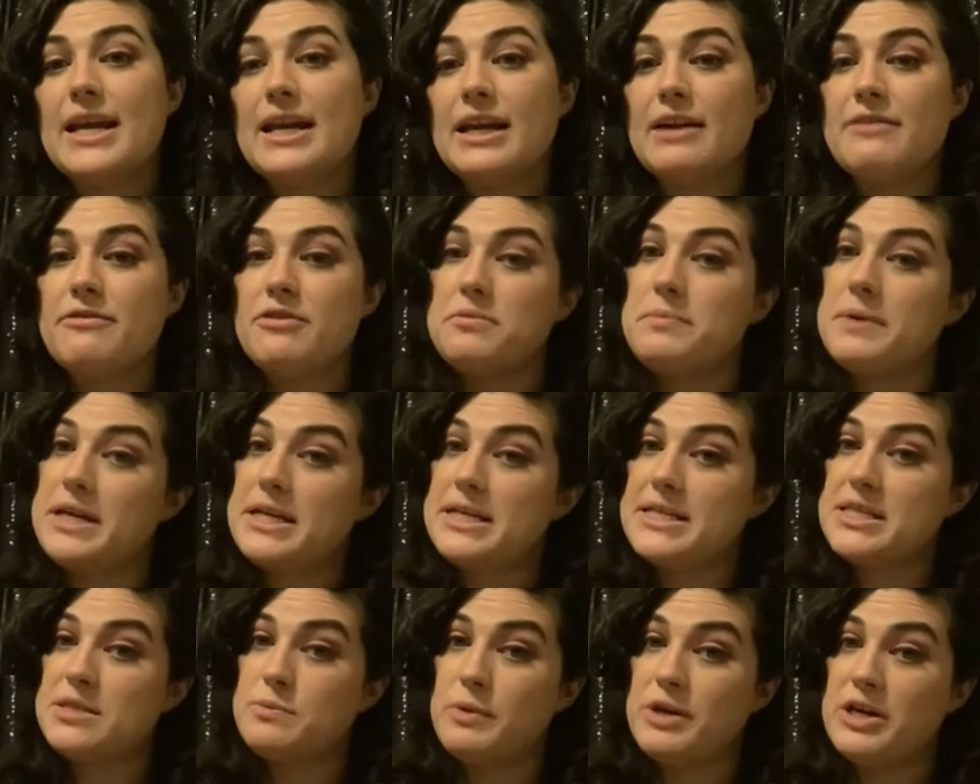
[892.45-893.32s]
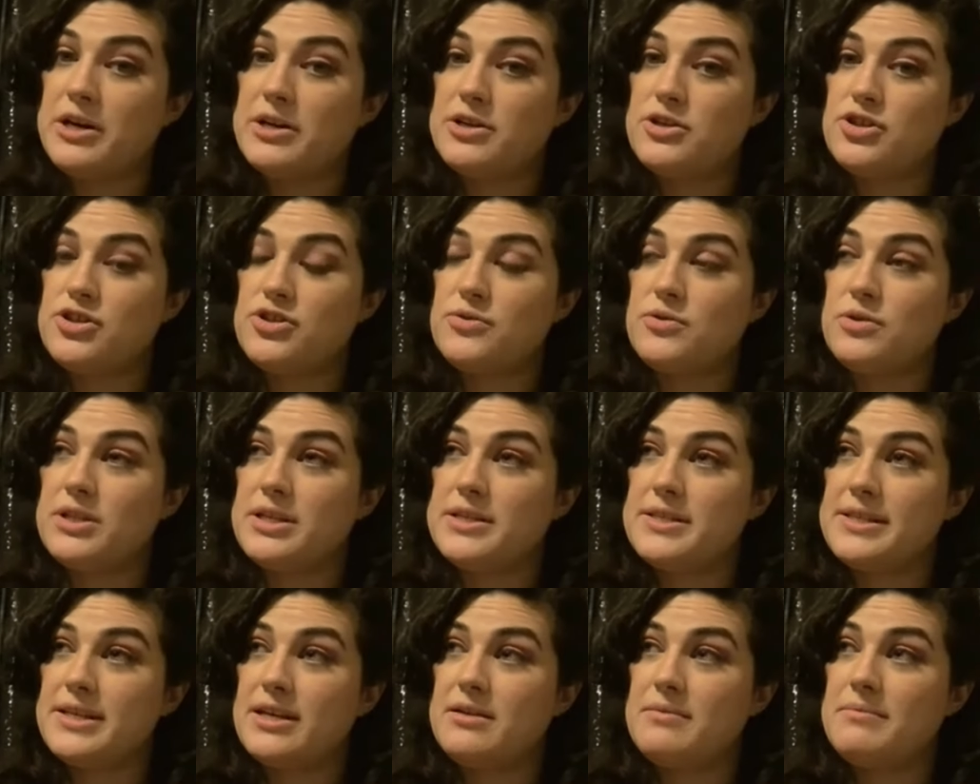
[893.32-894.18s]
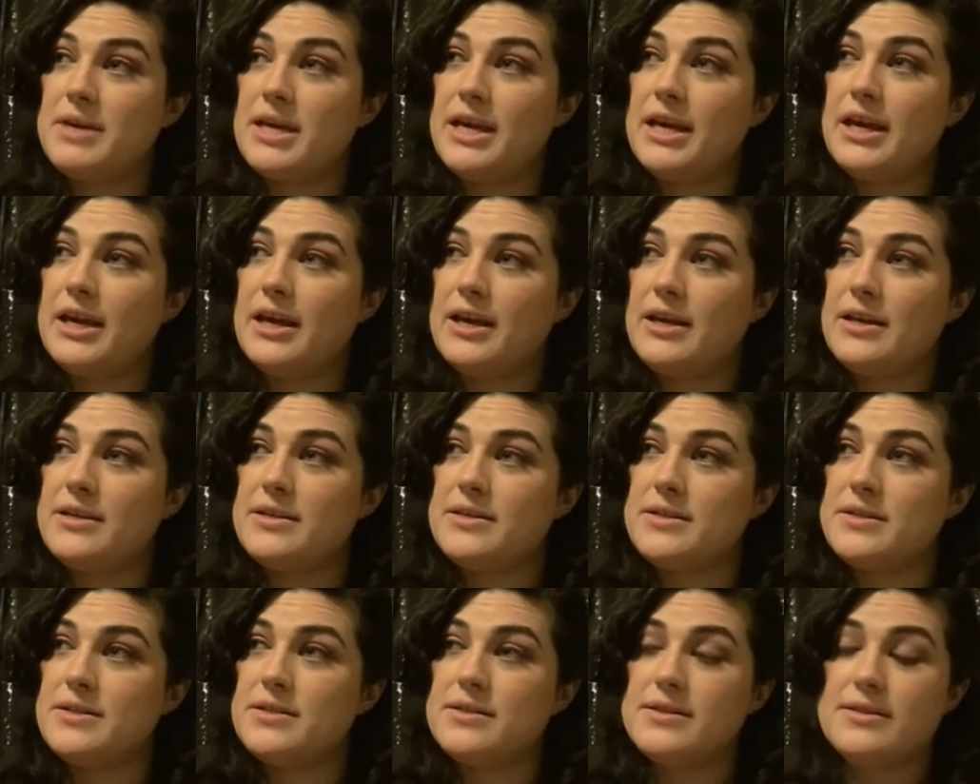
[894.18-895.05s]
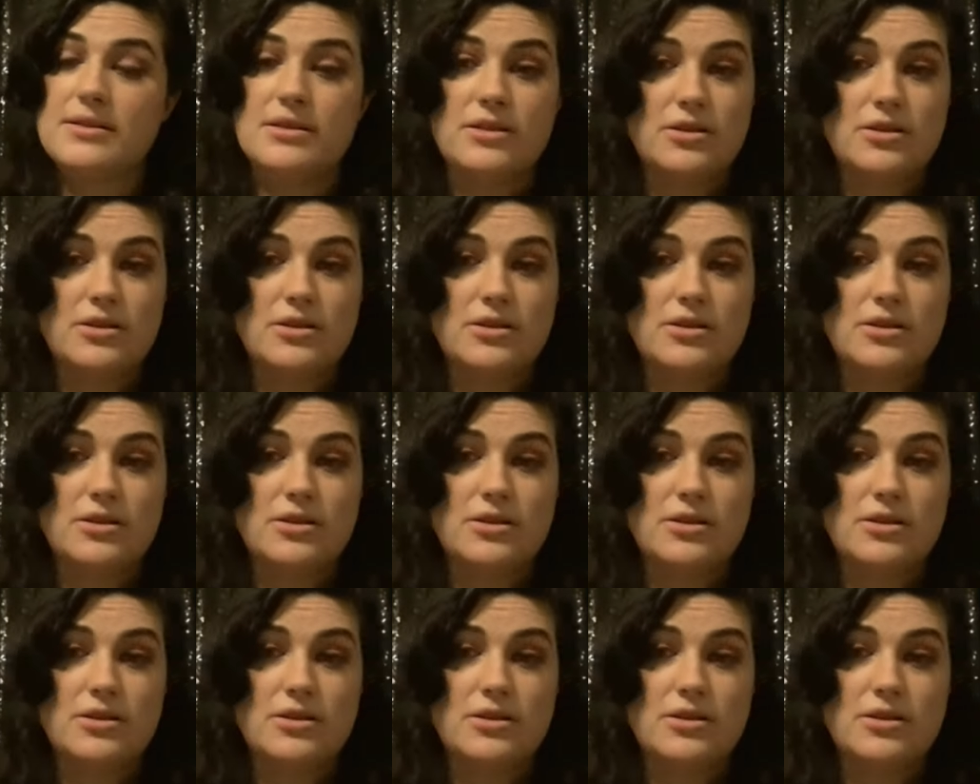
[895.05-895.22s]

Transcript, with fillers: and everybody's spiritualism is